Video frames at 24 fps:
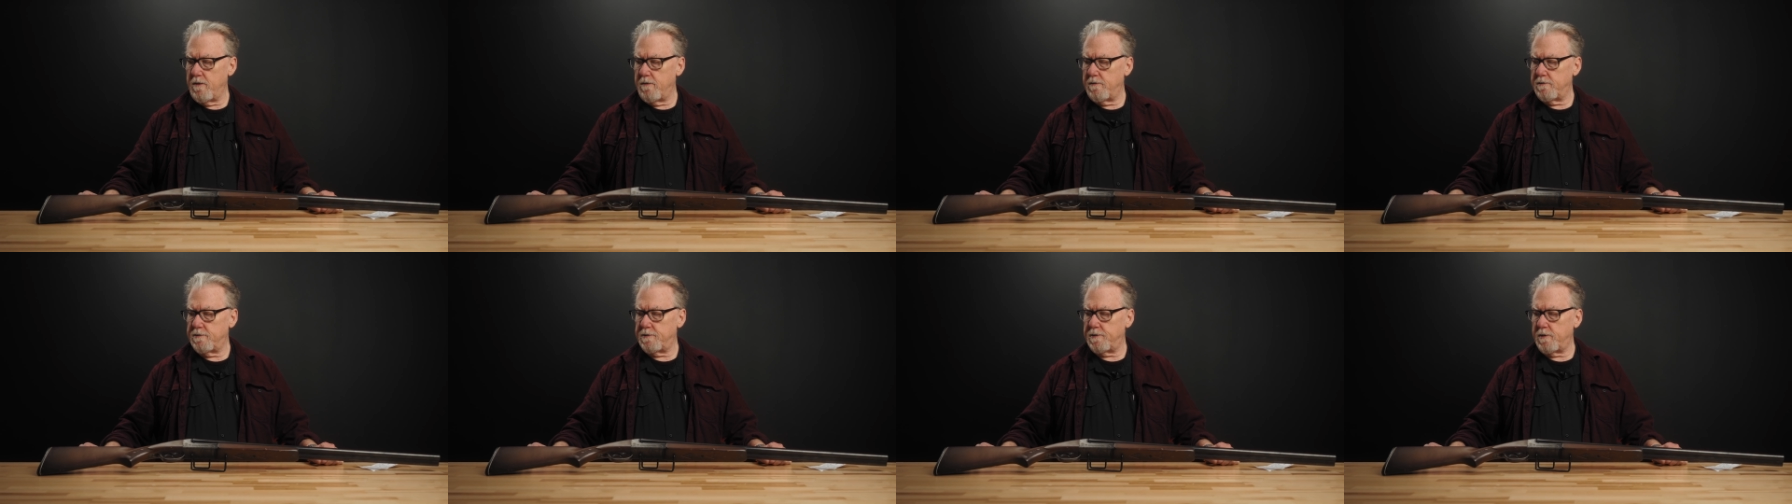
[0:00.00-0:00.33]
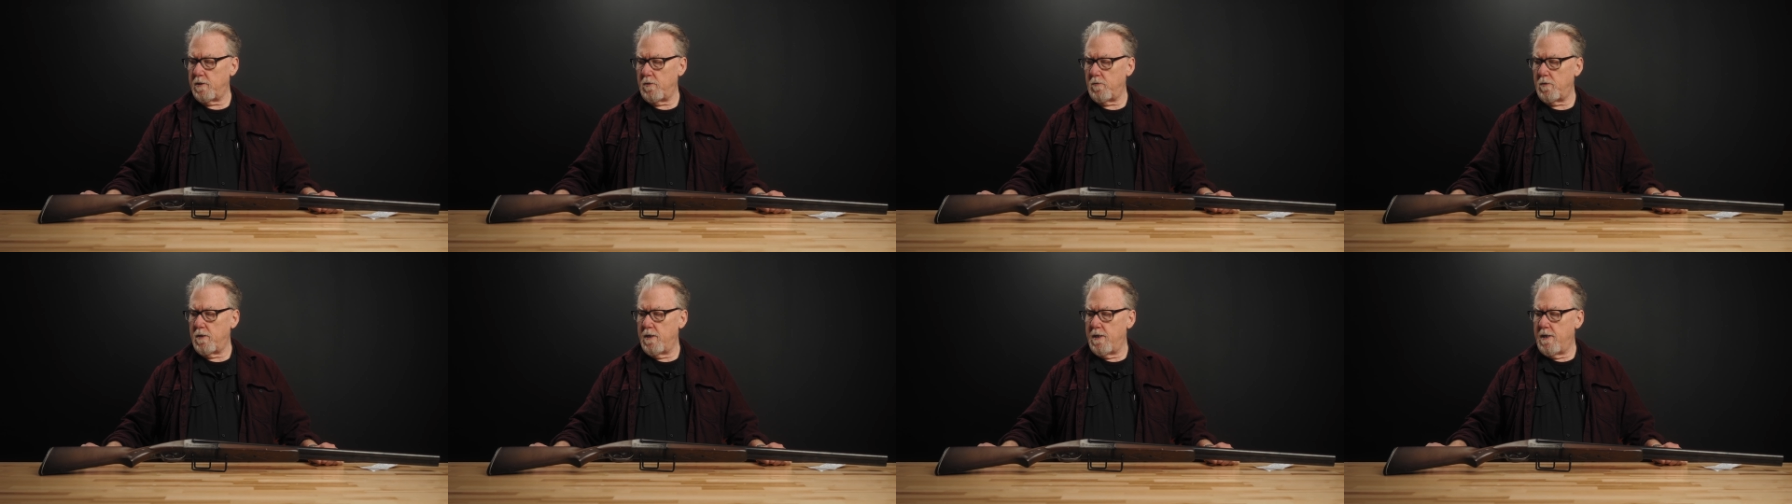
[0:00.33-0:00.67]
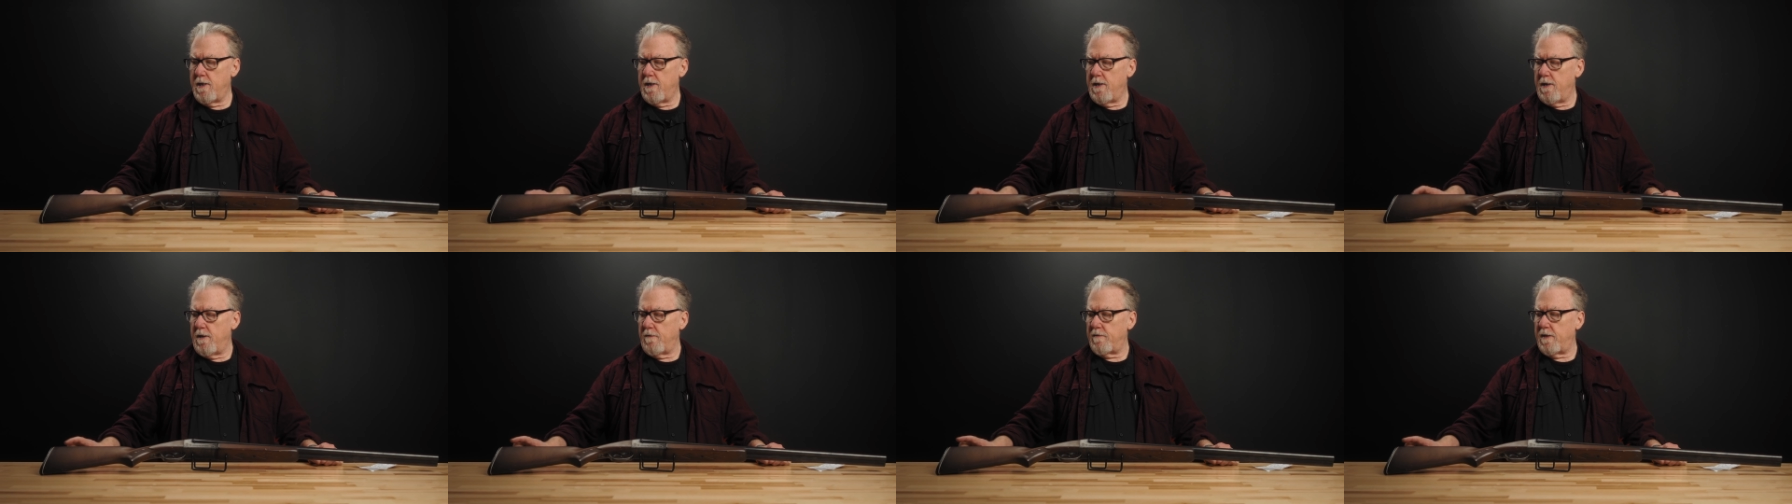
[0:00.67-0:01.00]
So
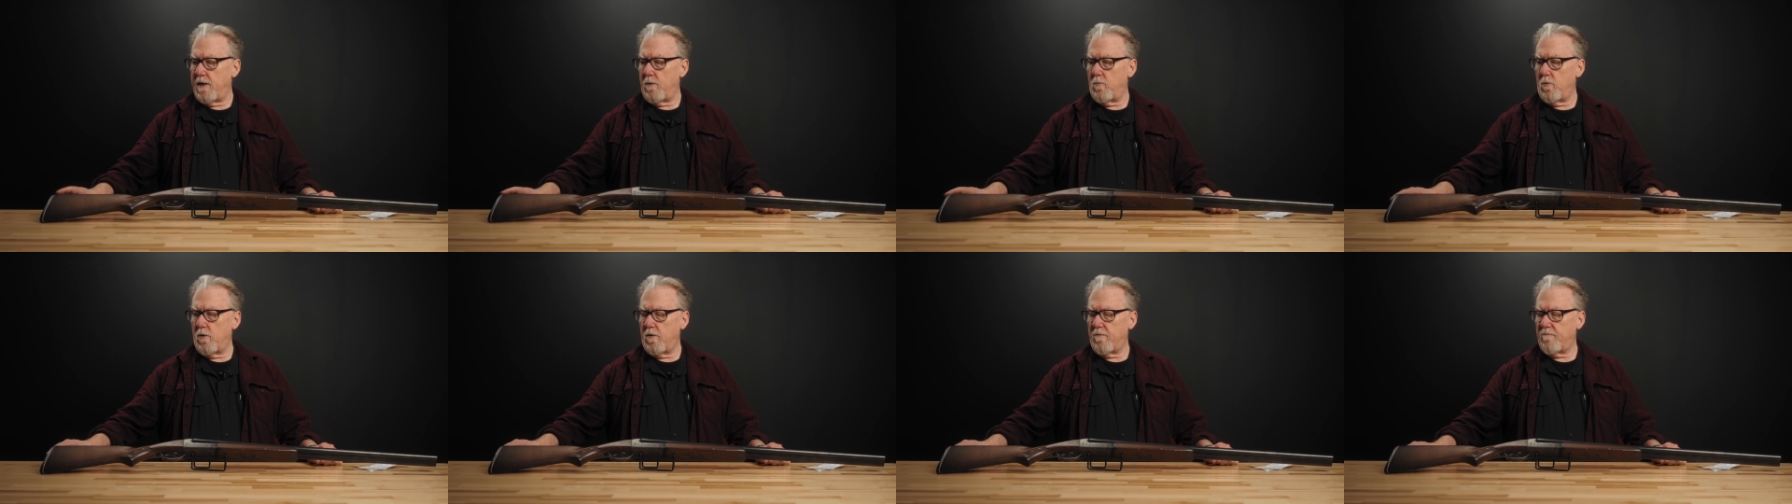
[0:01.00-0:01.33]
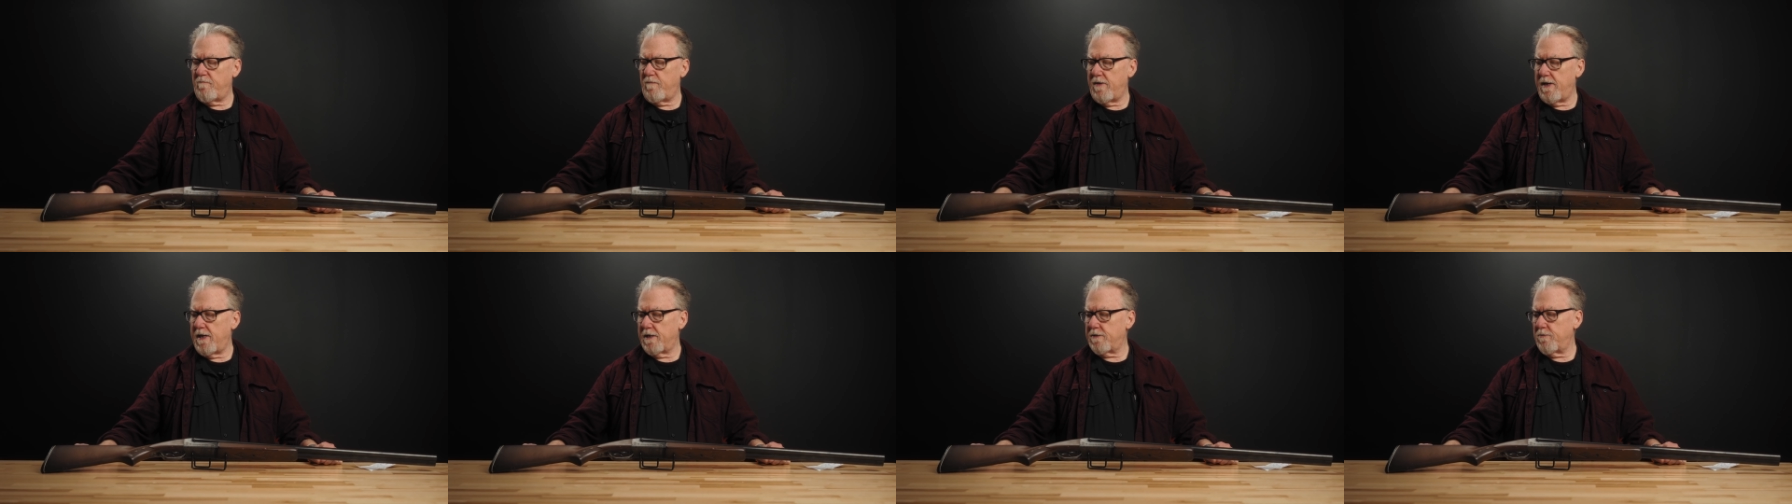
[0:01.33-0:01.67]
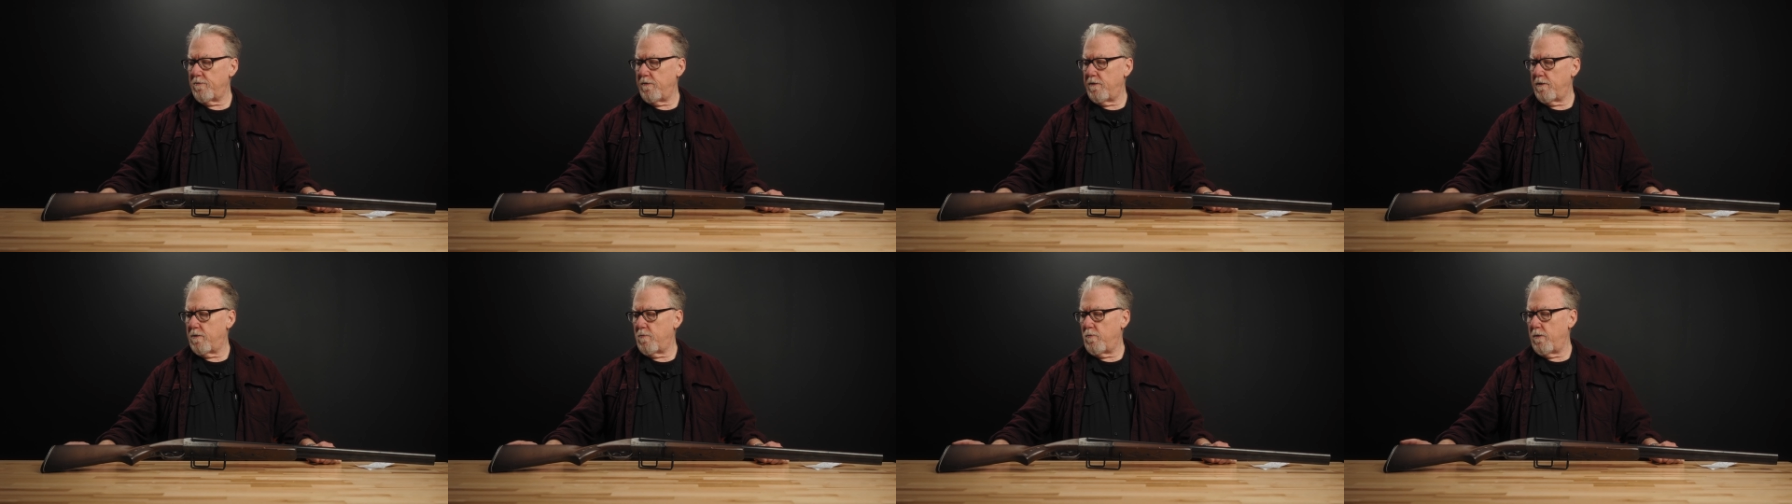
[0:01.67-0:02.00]
they weren't
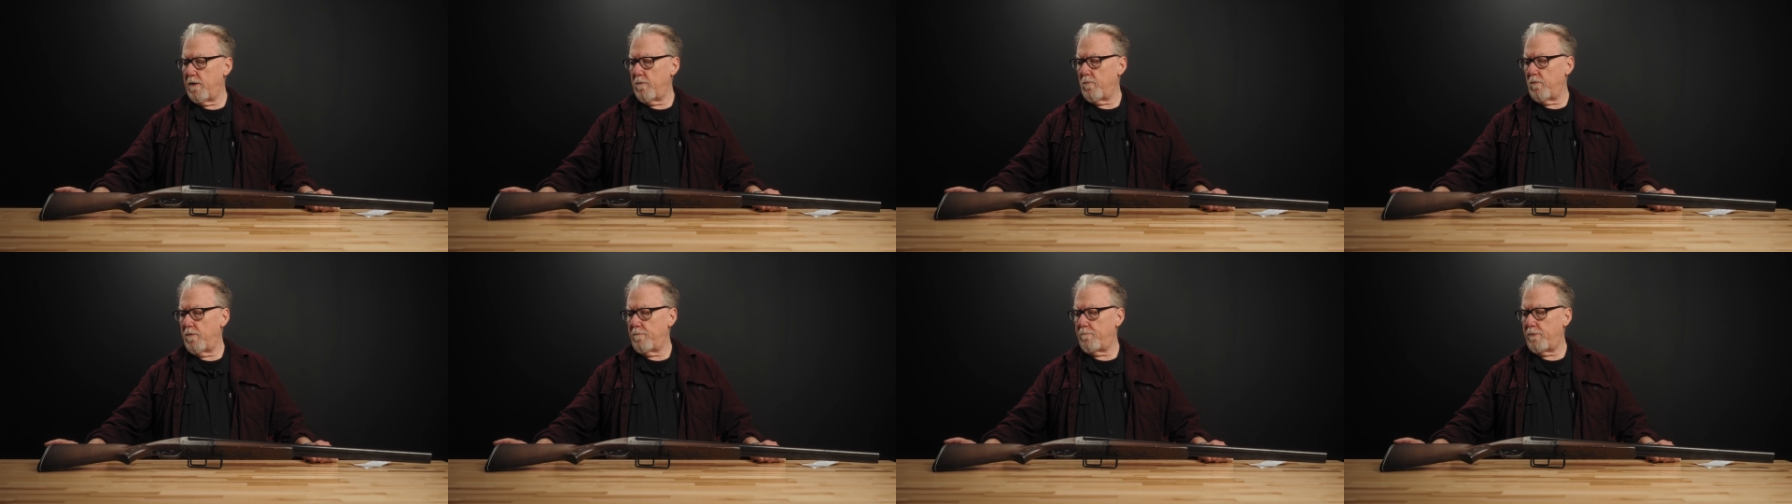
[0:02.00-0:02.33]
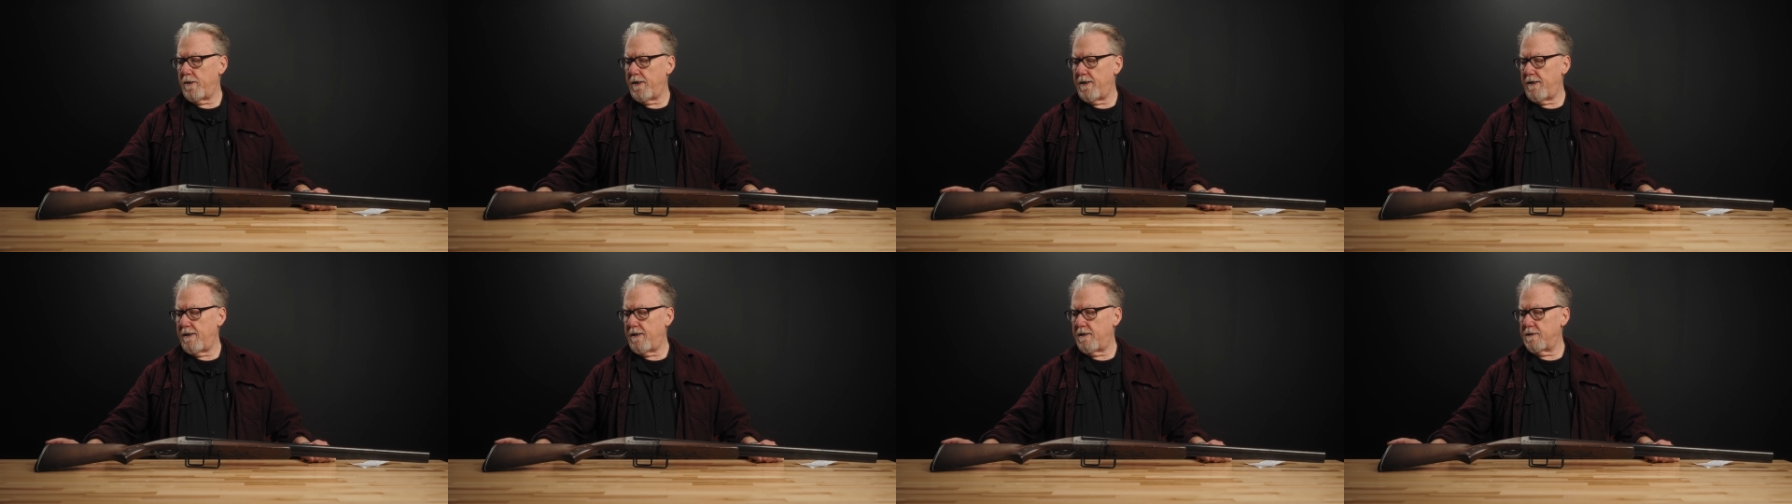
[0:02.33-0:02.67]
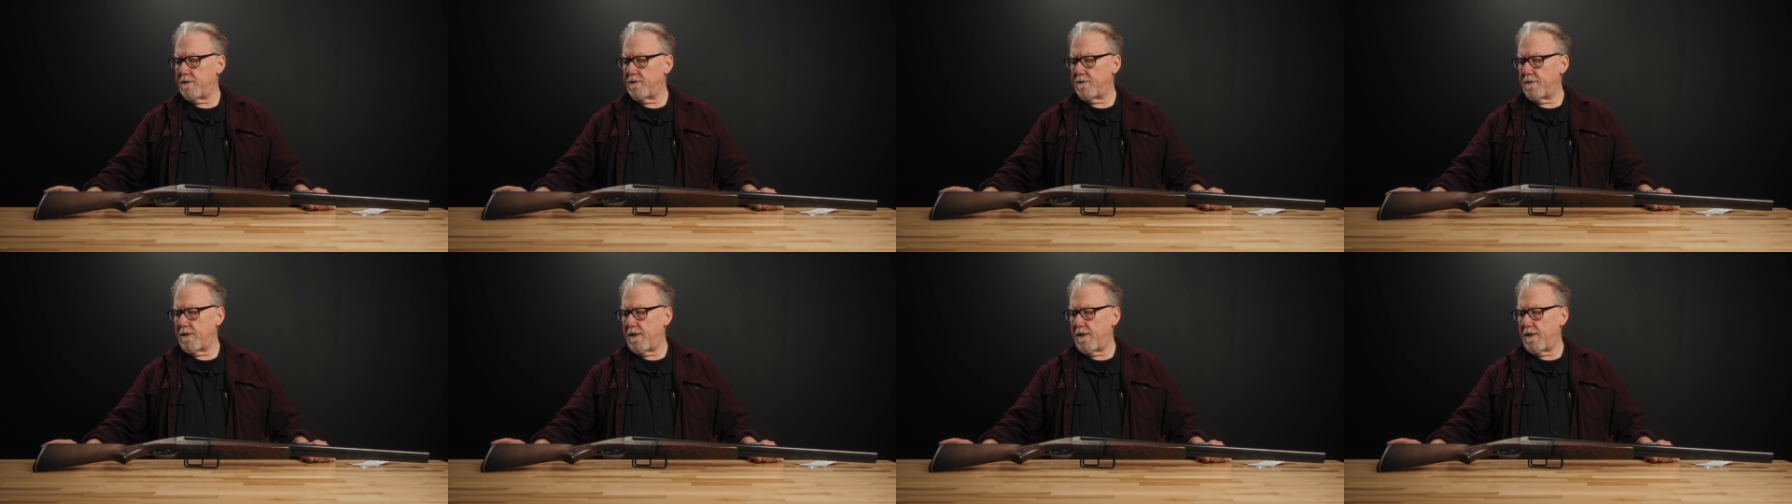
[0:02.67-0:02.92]
factory equipped with pads.